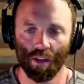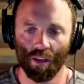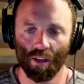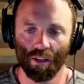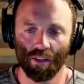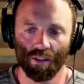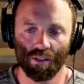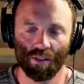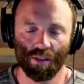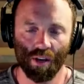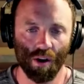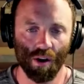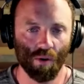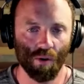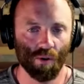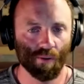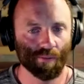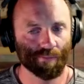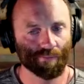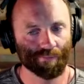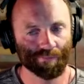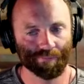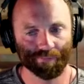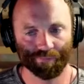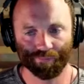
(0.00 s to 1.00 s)
So
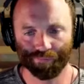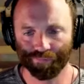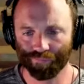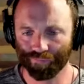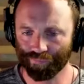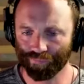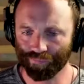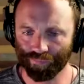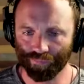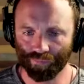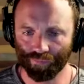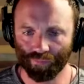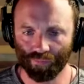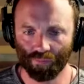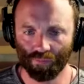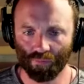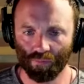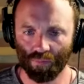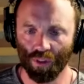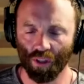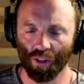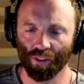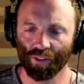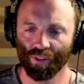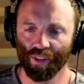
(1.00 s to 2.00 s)

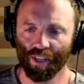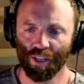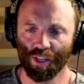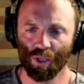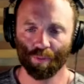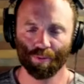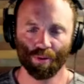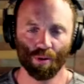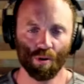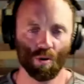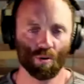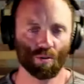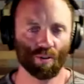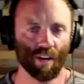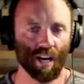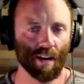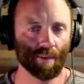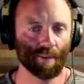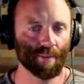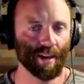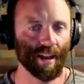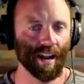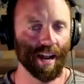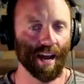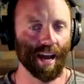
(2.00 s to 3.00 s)
this program
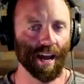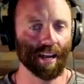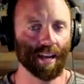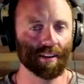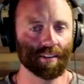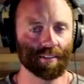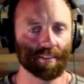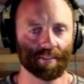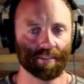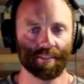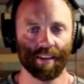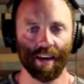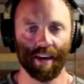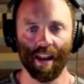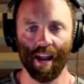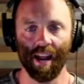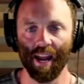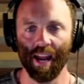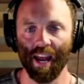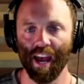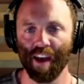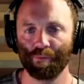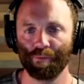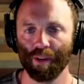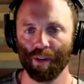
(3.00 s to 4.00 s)
that I
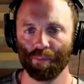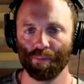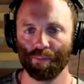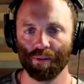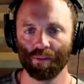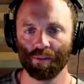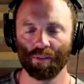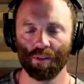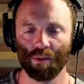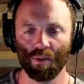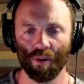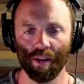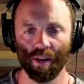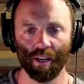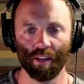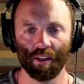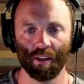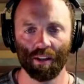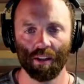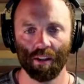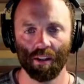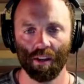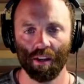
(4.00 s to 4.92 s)
have people doing,